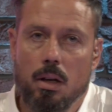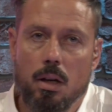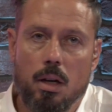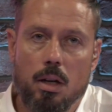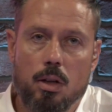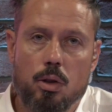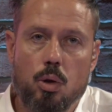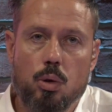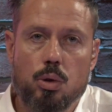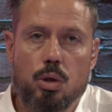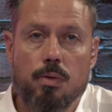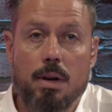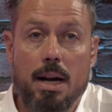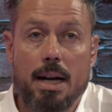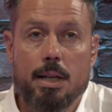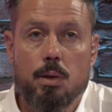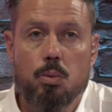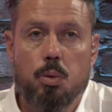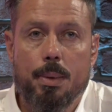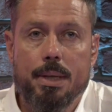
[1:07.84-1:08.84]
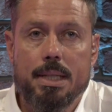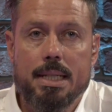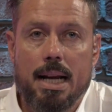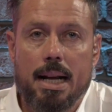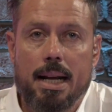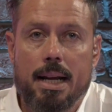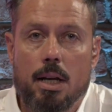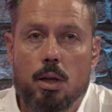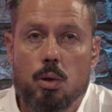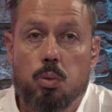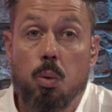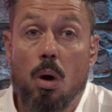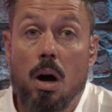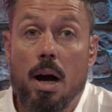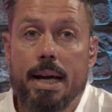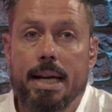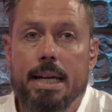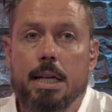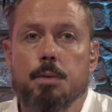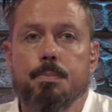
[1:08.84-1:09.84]
Dr. Ellis will be telling us
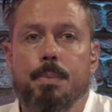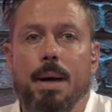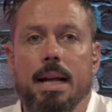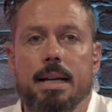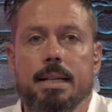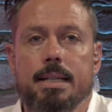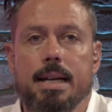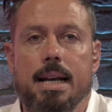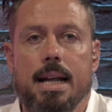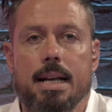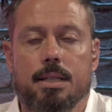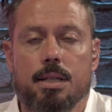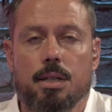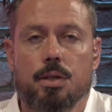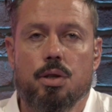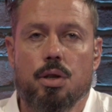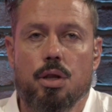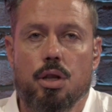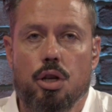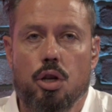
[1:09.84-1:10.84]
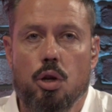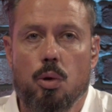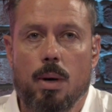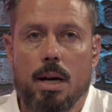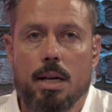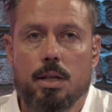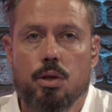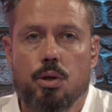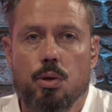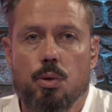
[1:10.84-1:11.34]
why he's penned a letter to the US,